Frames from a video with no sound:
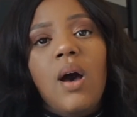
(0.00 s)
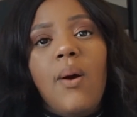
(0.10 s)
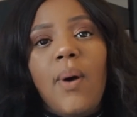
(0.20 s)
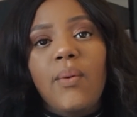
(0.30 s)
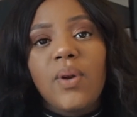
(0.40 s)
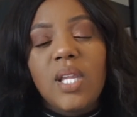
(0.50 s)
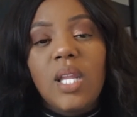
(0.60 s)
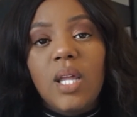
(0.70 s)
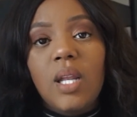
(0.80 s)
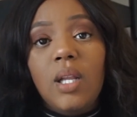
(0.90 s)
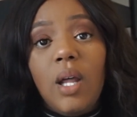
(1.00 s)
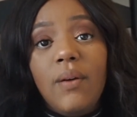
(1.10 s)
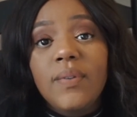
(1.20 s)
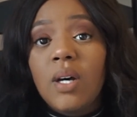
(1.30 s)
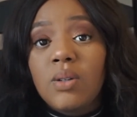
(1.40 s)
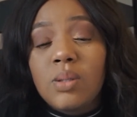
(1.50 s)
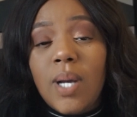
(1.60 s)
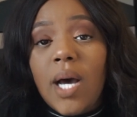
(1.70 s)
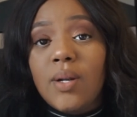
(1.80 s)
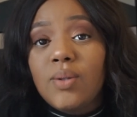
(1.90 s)
I really love those
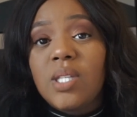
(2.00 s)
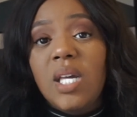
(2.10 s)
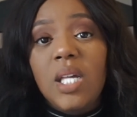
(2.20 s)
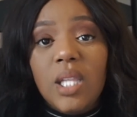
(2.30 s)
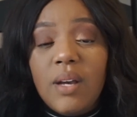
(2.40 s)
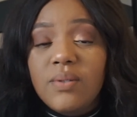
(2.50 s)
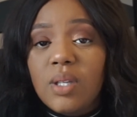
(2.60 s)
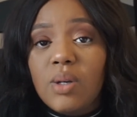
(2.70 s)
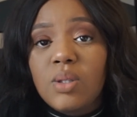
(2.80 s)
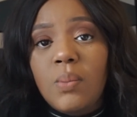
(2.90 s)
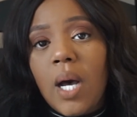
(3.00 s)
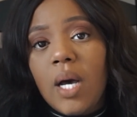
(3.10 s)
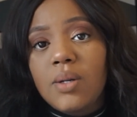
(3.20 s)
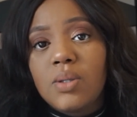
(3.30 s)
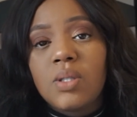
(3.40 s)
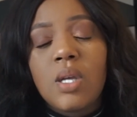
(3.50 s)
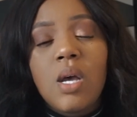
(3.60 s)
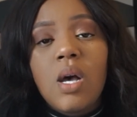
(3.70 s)
bottles. He loves those bottles.